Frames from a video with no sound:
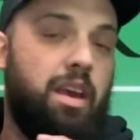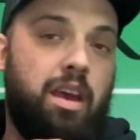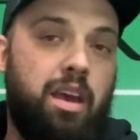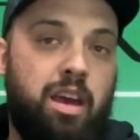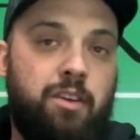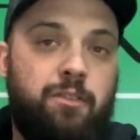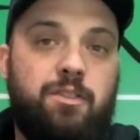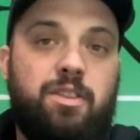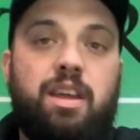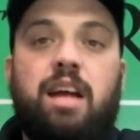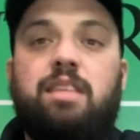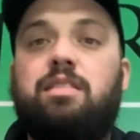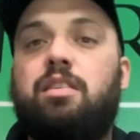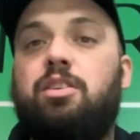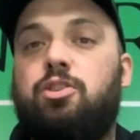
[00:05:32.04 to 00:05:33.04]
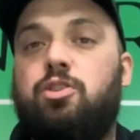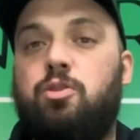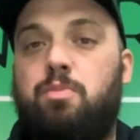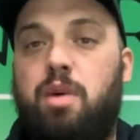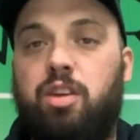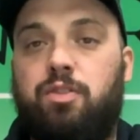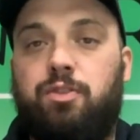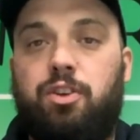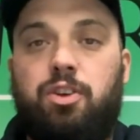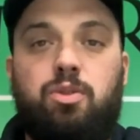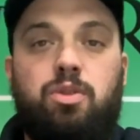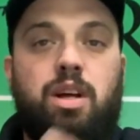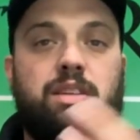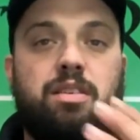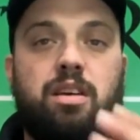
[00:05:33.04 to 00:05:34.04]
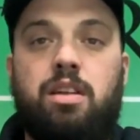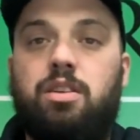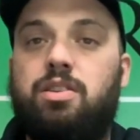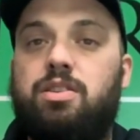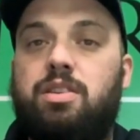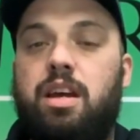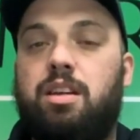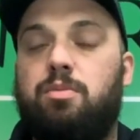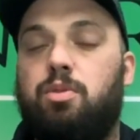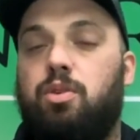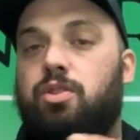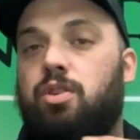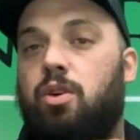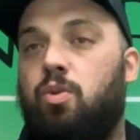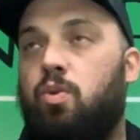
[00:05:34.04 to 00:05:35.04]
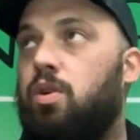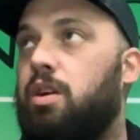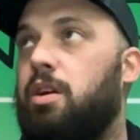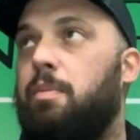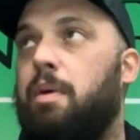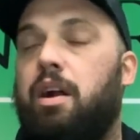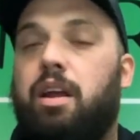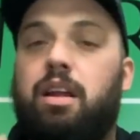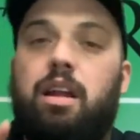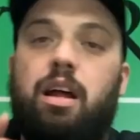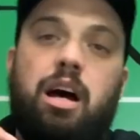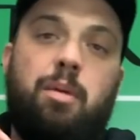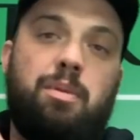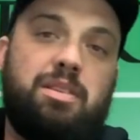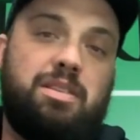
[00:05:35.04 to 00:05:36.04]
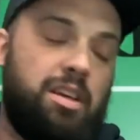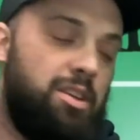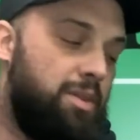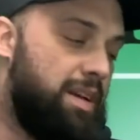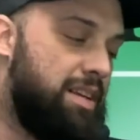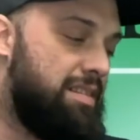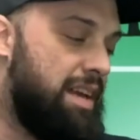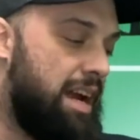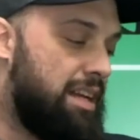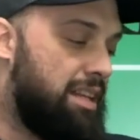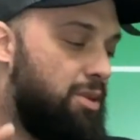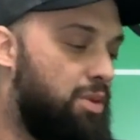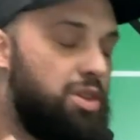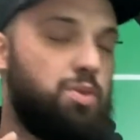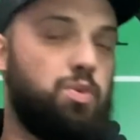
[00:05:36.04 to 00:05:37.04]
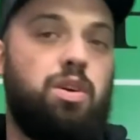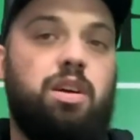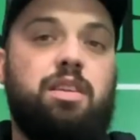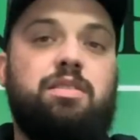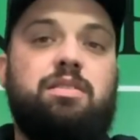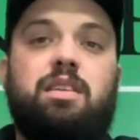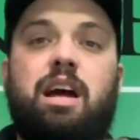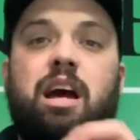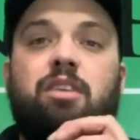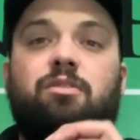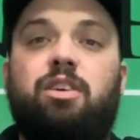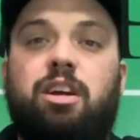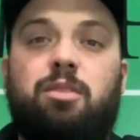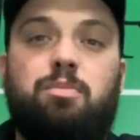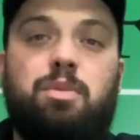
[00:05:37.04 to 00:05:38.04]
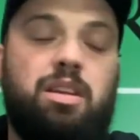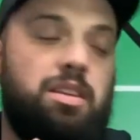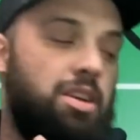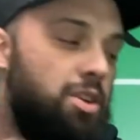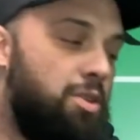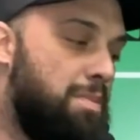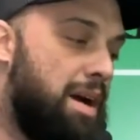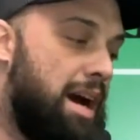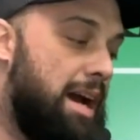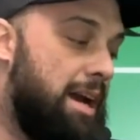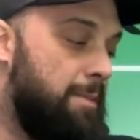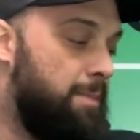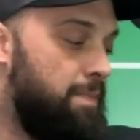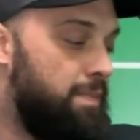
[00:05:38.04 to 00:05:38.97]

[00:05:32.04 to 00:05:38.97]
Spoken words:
If that's a little too much for you, that's understandable. Don't worry about it. I'm gonna tell you exactly which ones that I recommend that you buy.